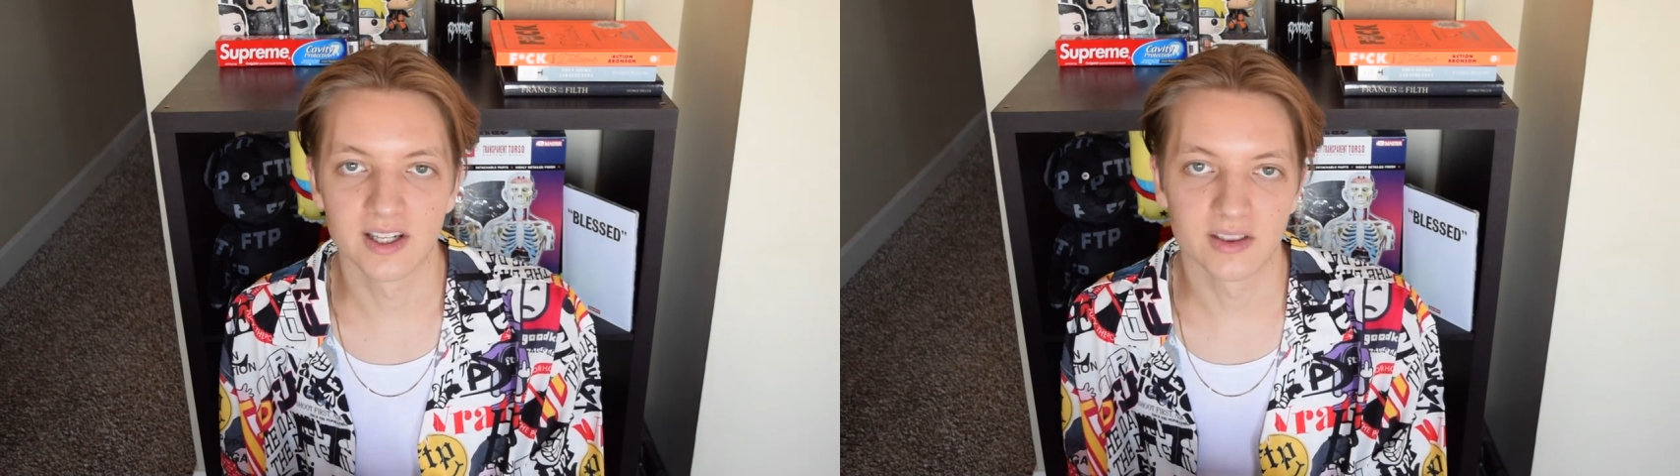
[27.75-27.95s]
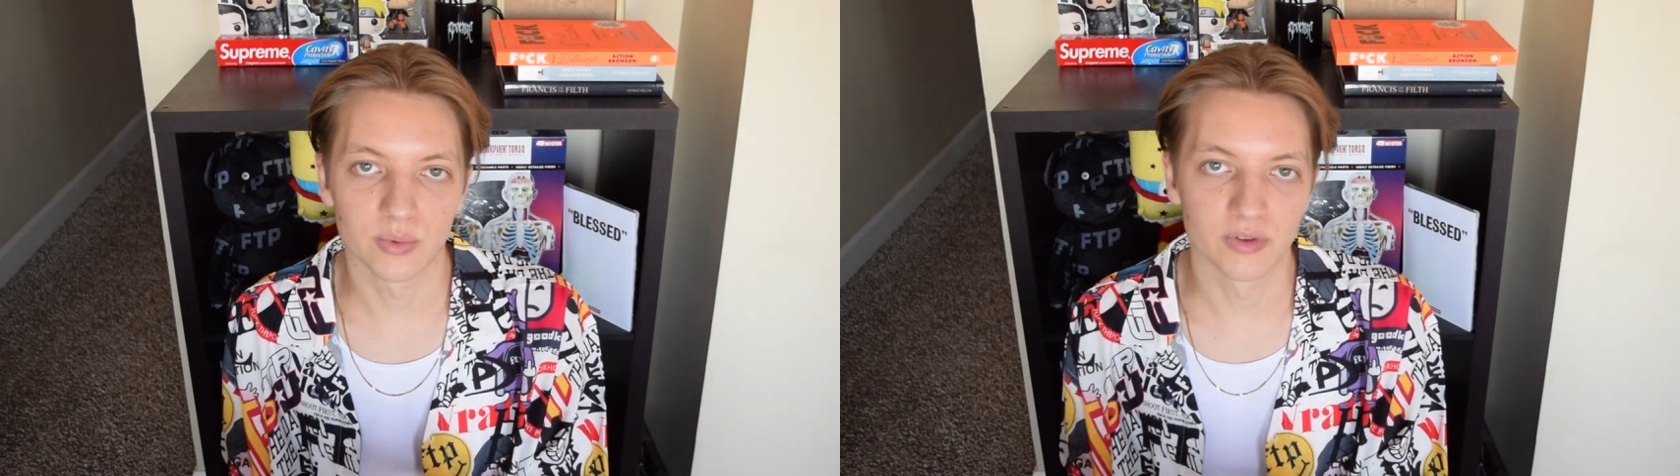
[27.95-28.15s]

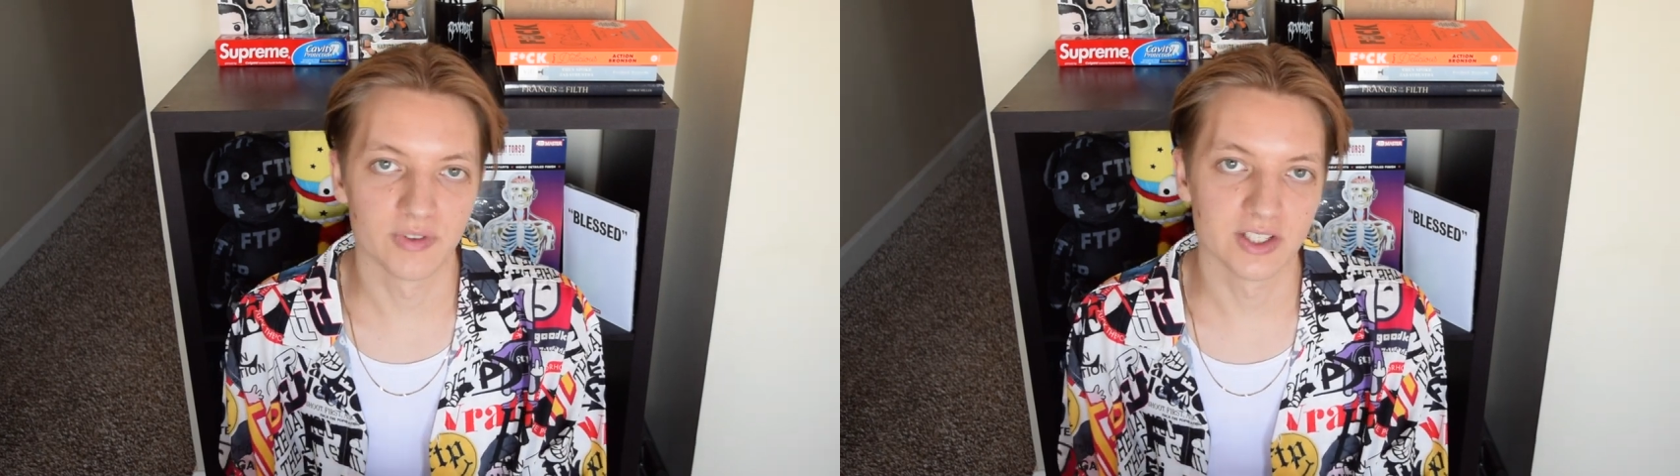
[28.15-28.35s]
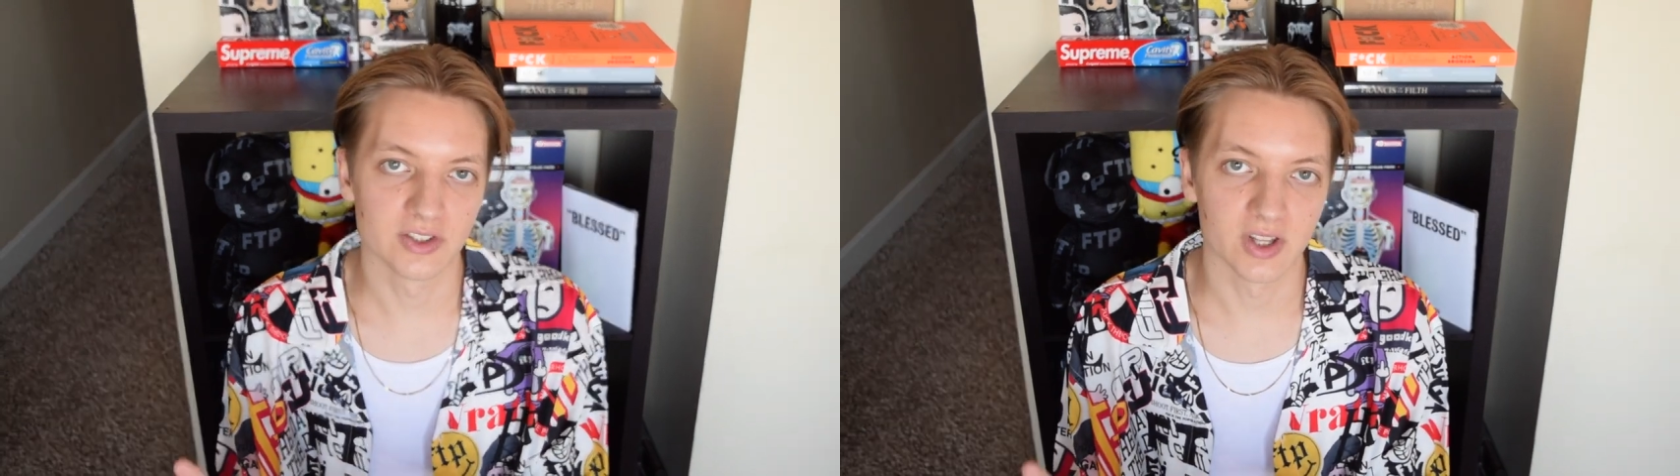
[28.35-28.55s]
at the
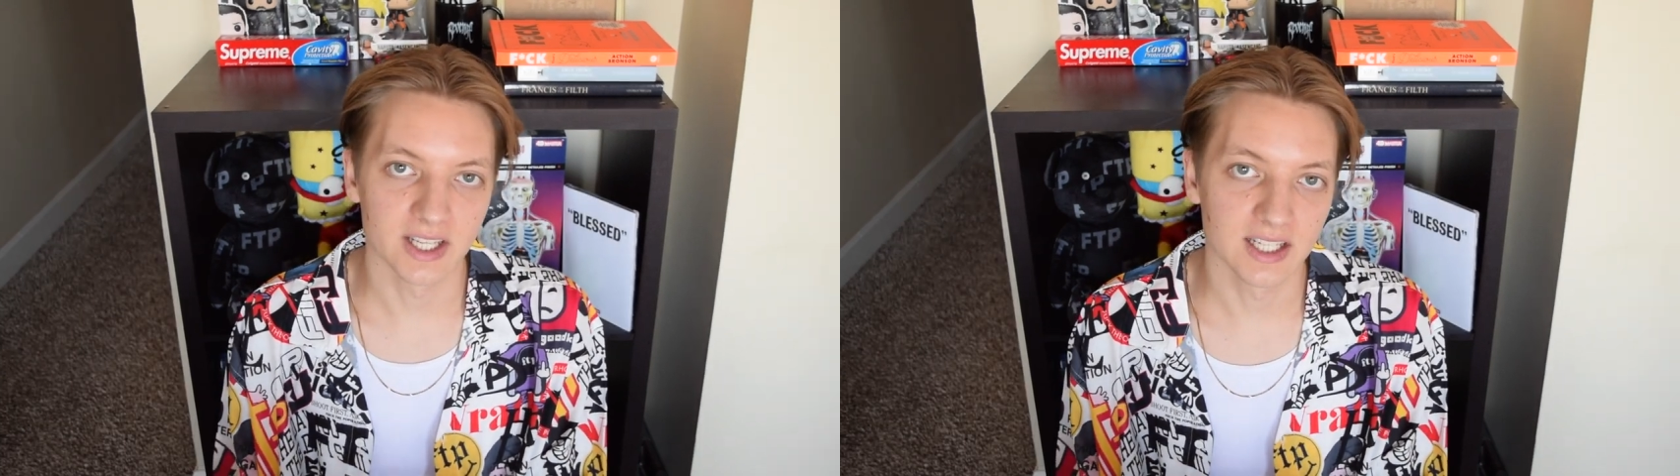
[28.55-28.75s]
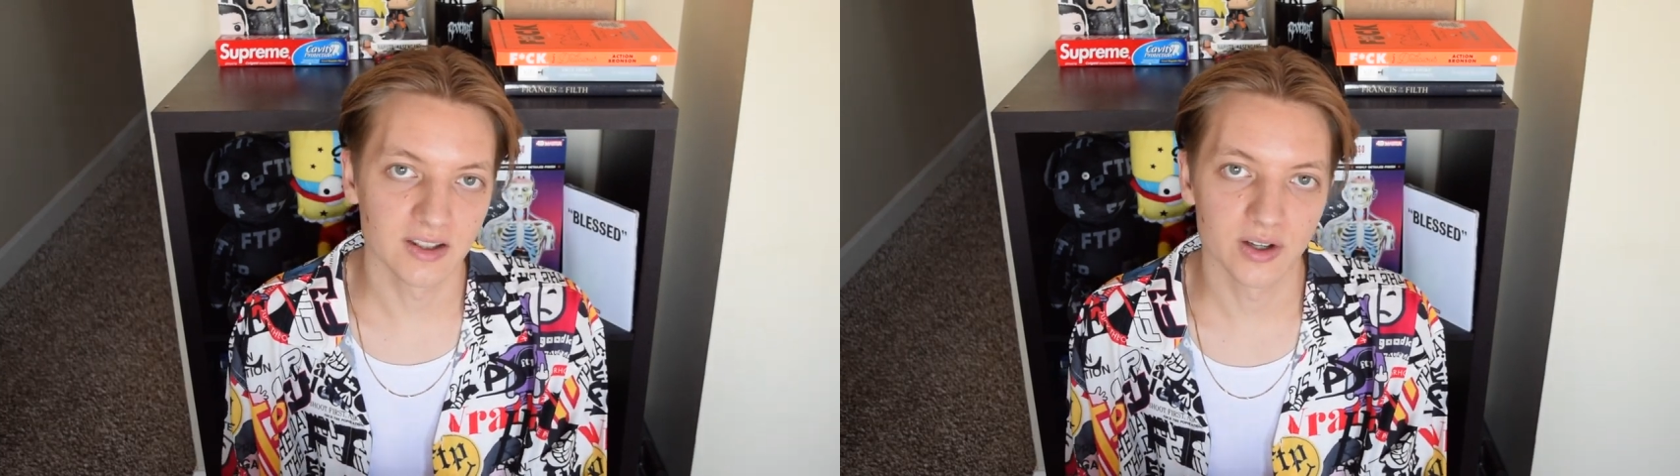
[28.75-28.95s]
Revenge
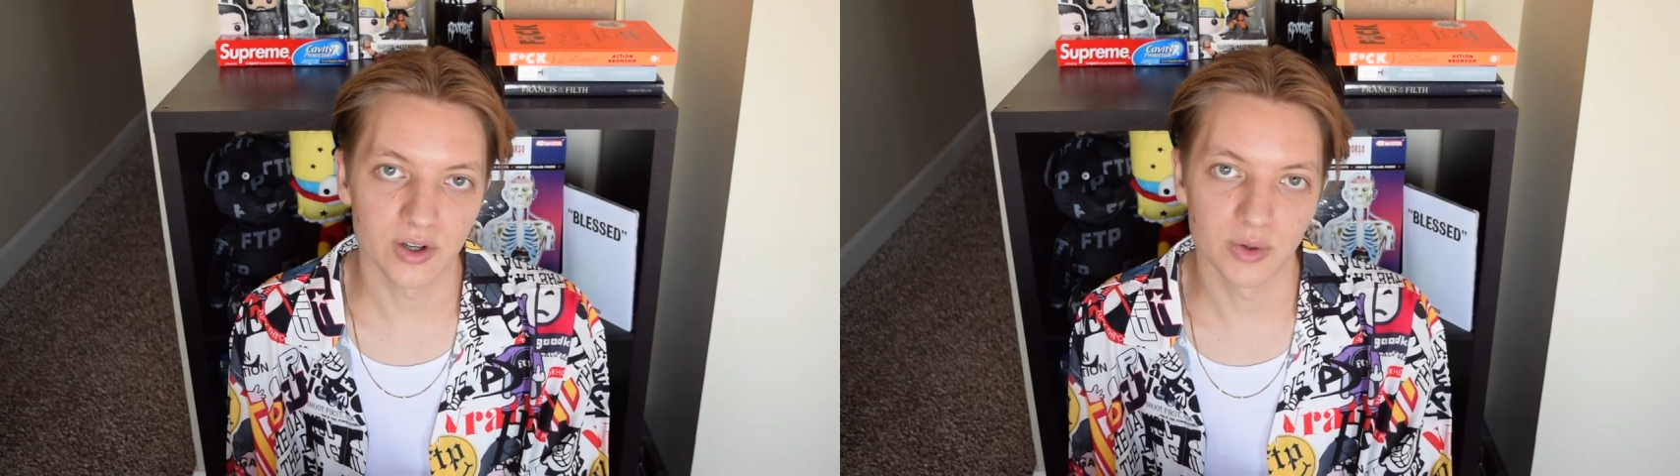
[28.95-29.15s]
Lightning logo,